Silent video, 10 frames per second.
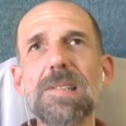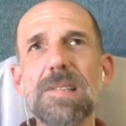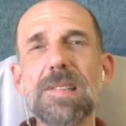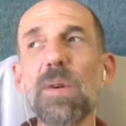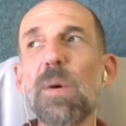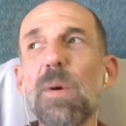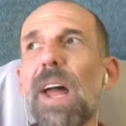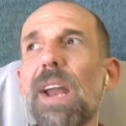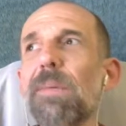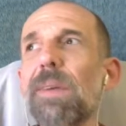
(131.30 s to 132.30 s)
Do a
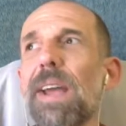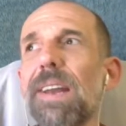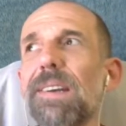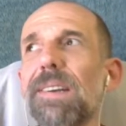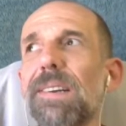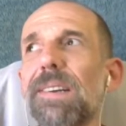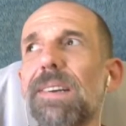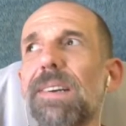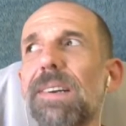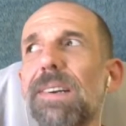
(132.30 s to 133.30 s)
lot of them get
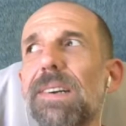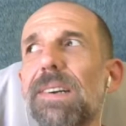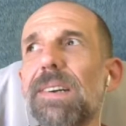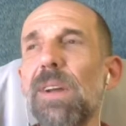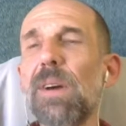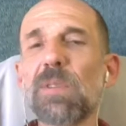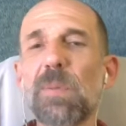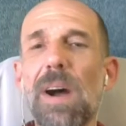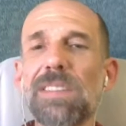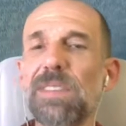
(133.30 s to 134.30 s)
no
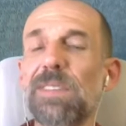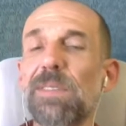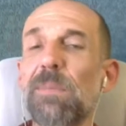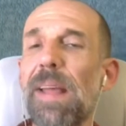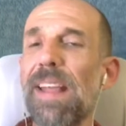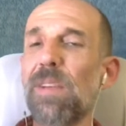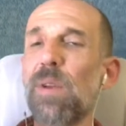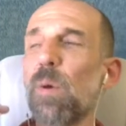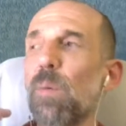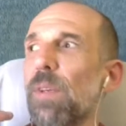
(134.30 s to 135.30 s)
response? You
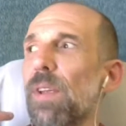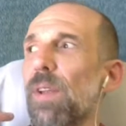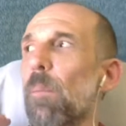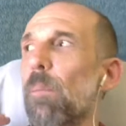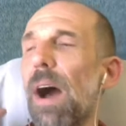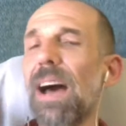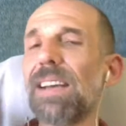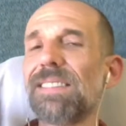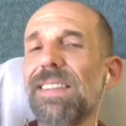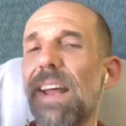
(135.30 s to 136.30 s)
don't
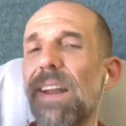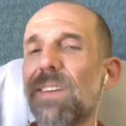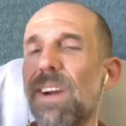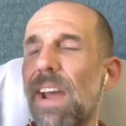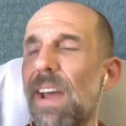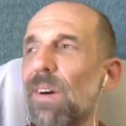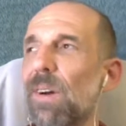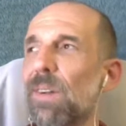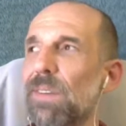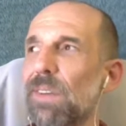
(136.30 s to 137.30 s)
pause at
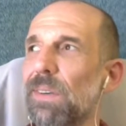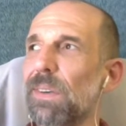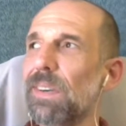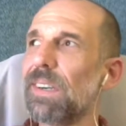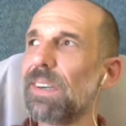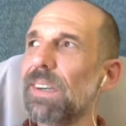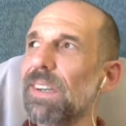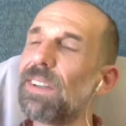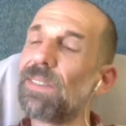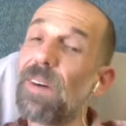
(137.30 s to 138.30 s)
all to
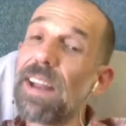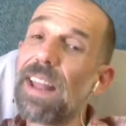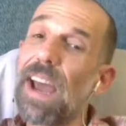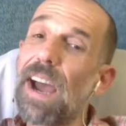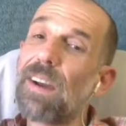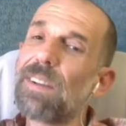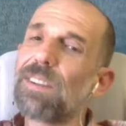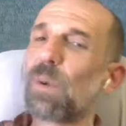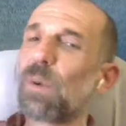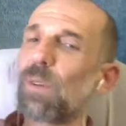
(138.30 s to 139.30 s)
find out. You
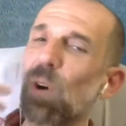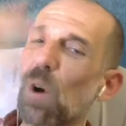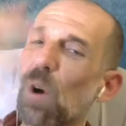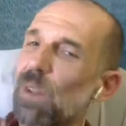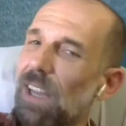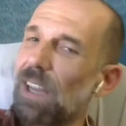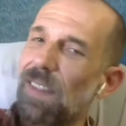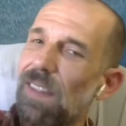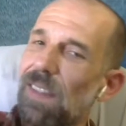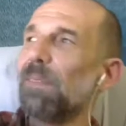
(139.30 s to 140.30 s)
just sort of roll, and
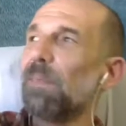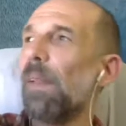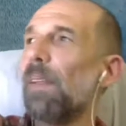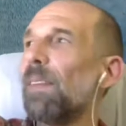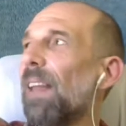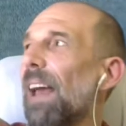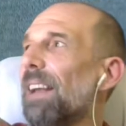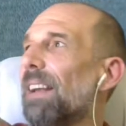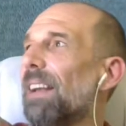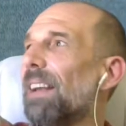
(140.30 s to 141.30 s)
then
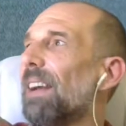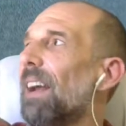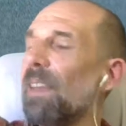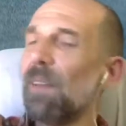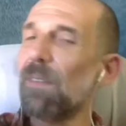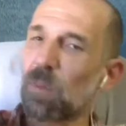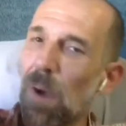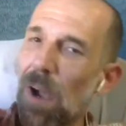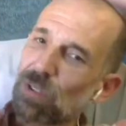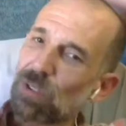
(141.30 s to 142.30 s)
like. The
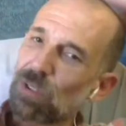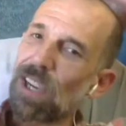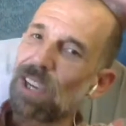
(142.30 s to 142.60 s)
response trails